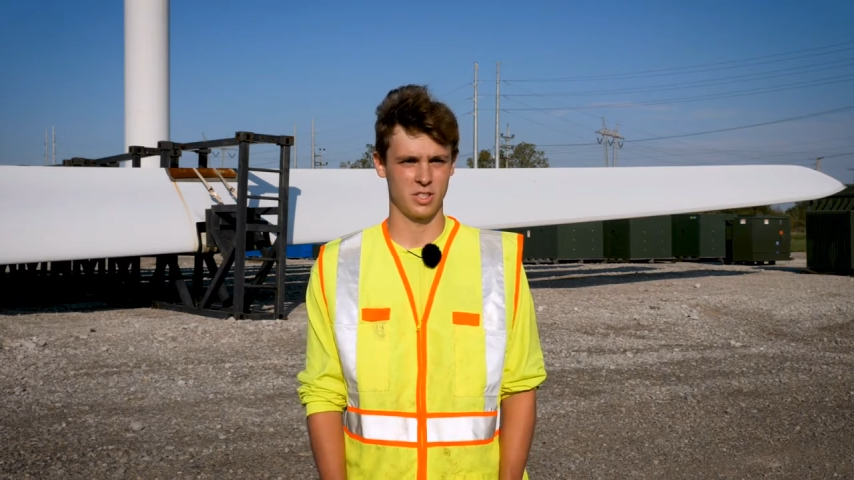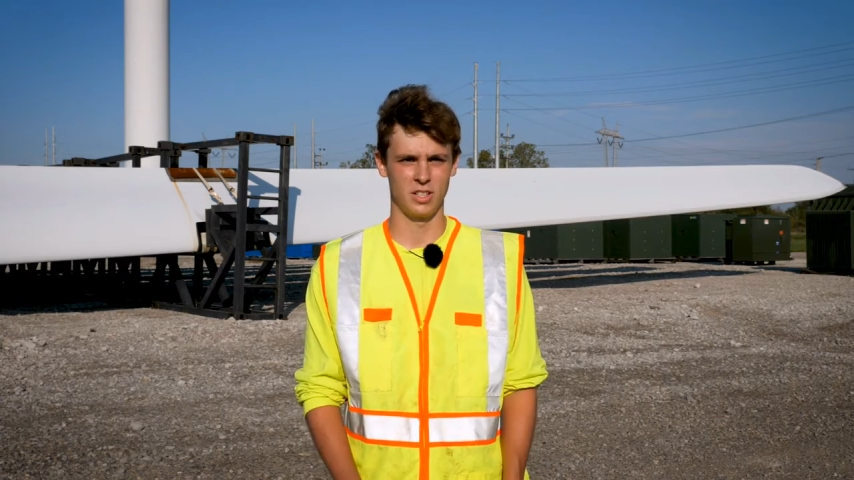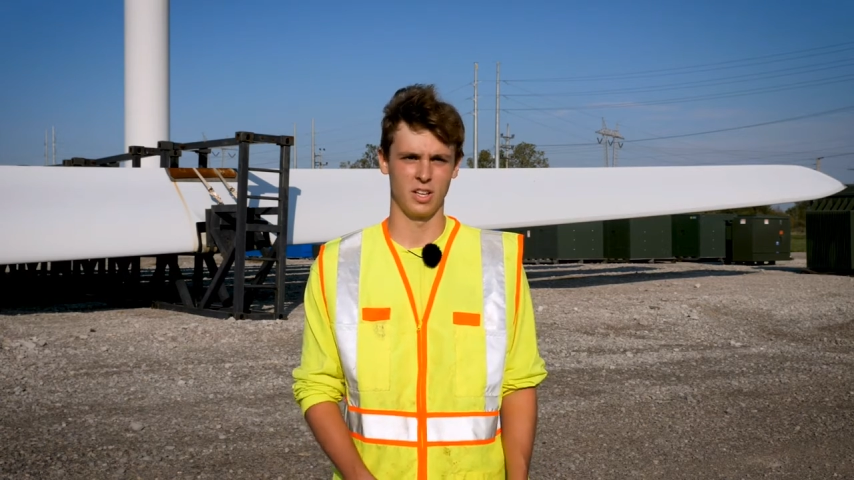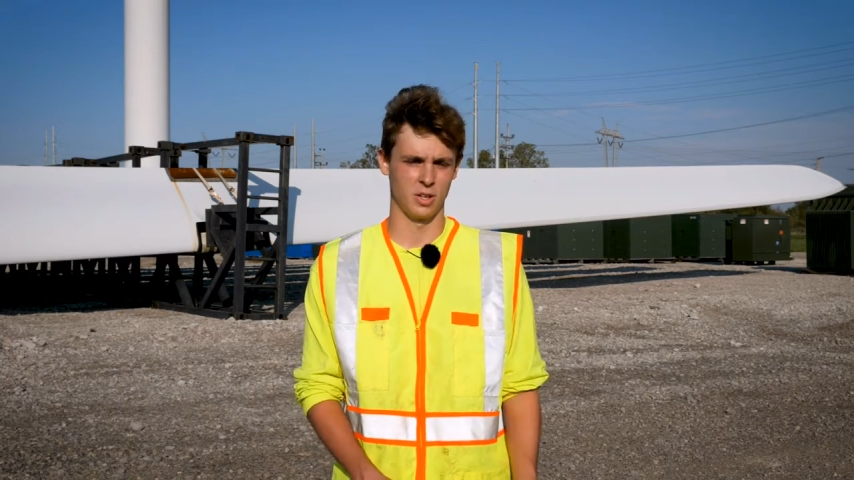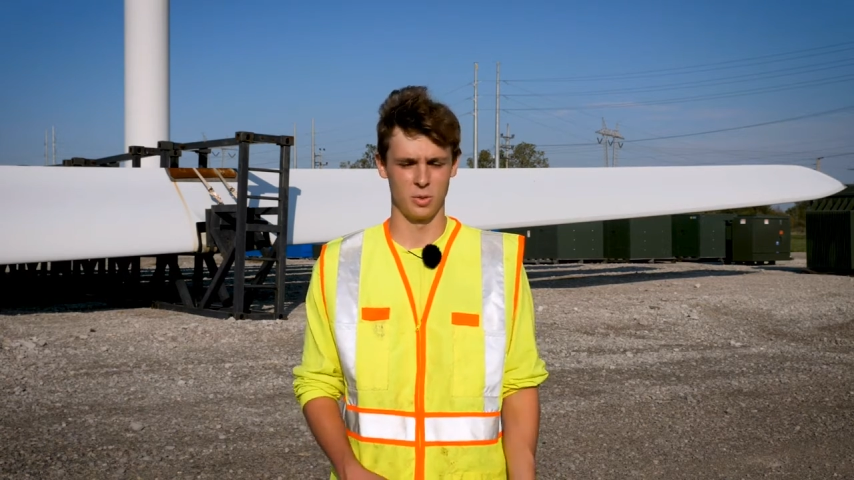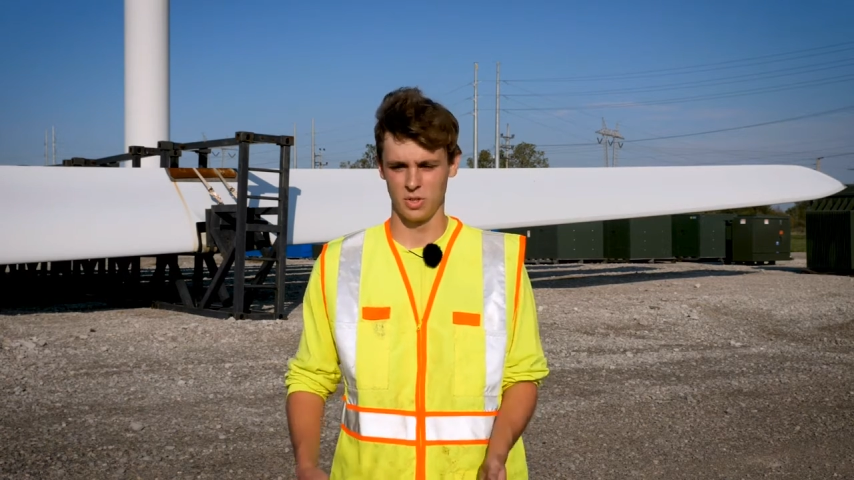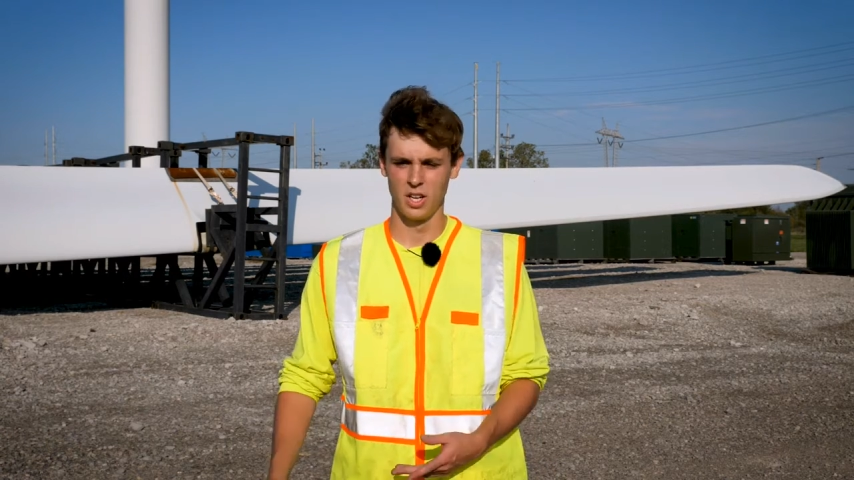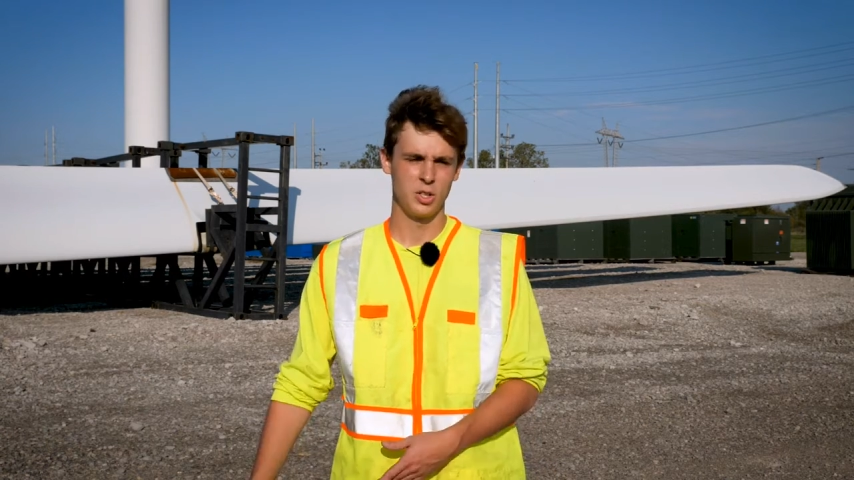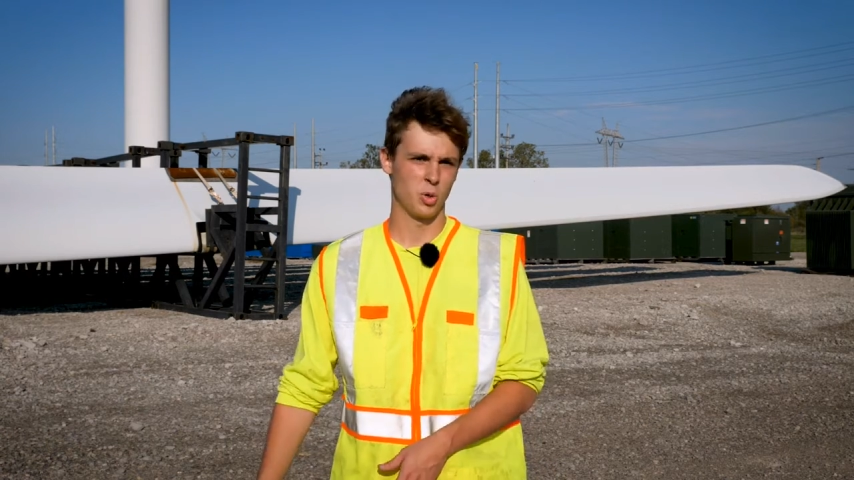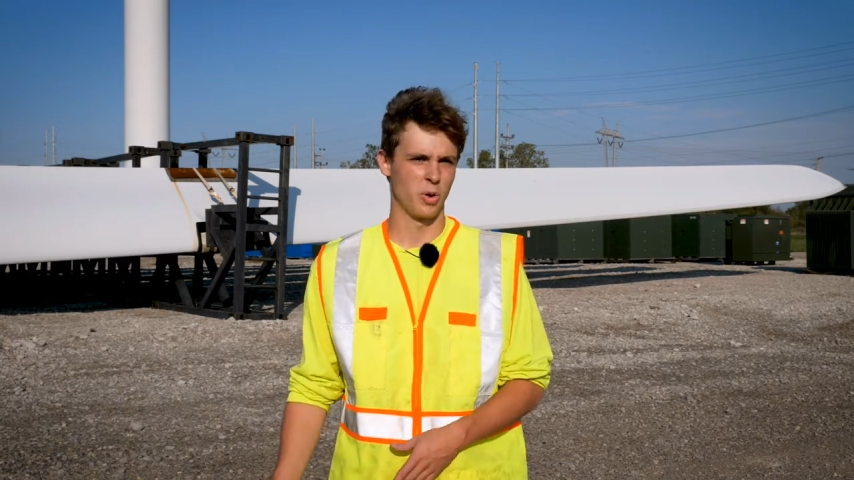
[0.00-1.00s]
See, you know,
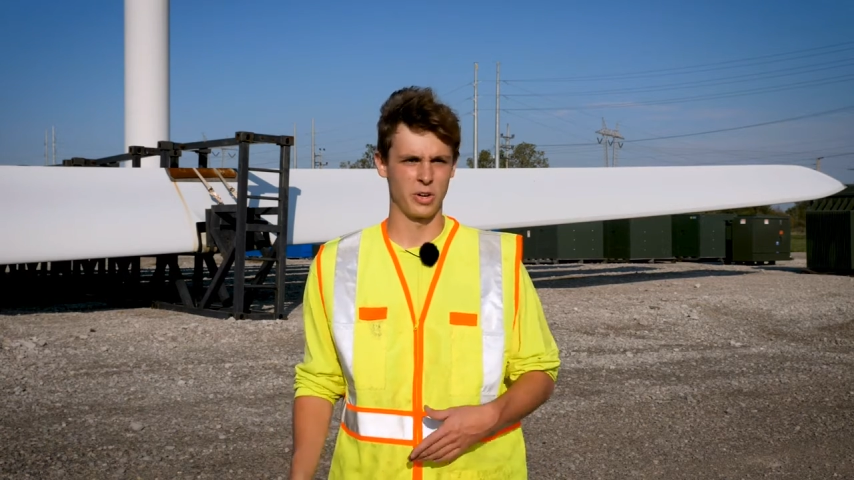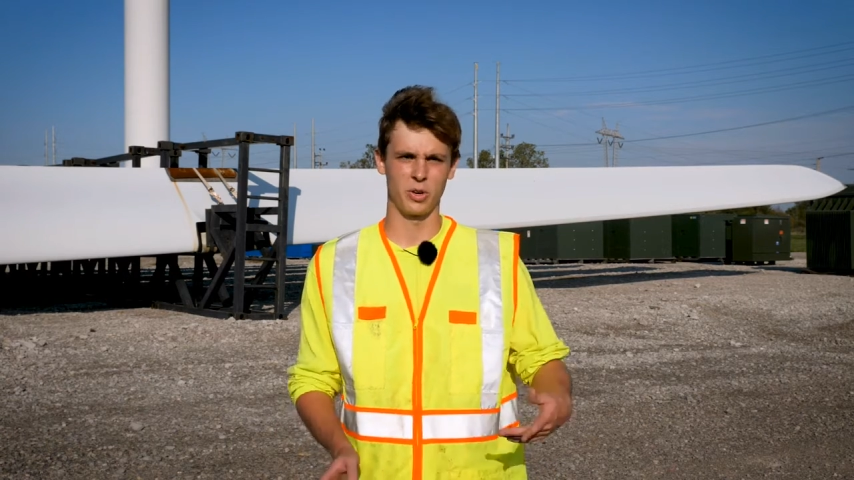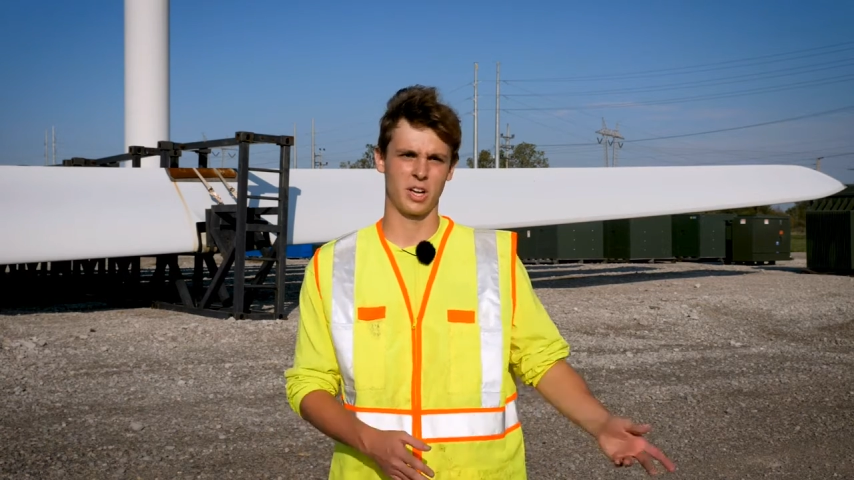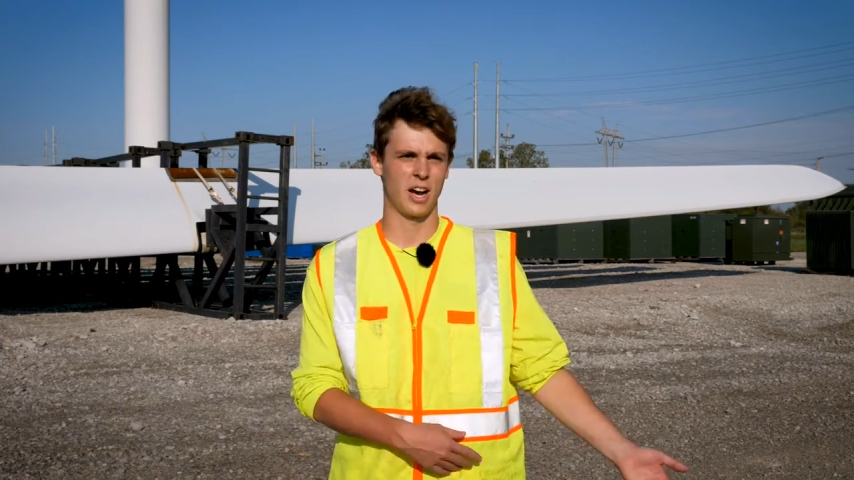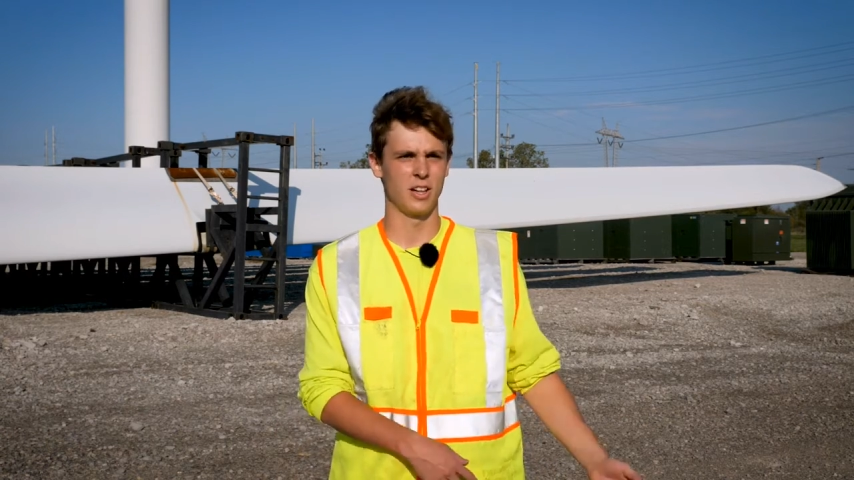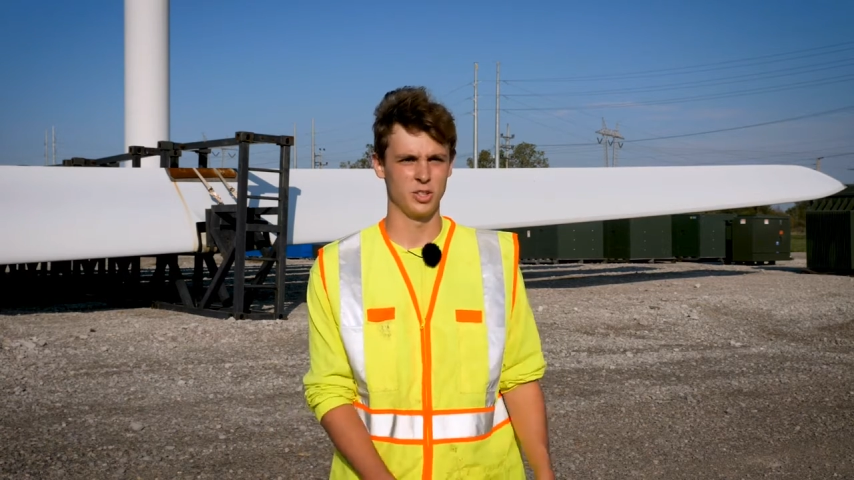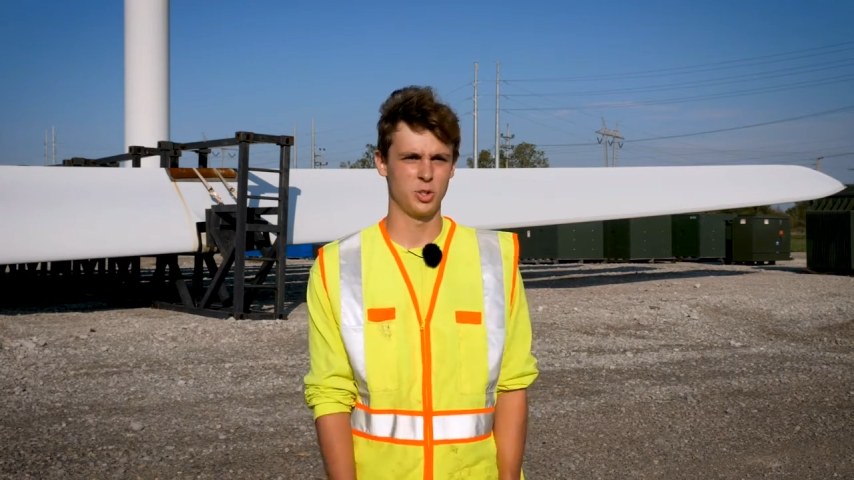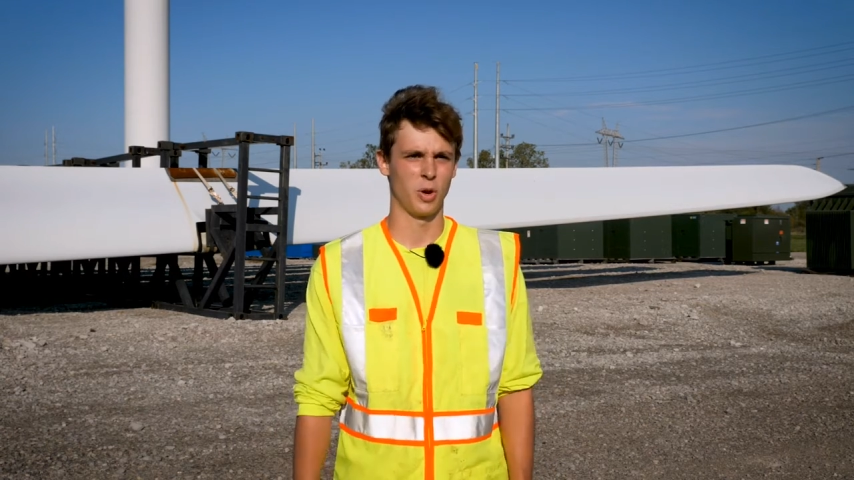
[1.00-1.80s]
do I want to go to college?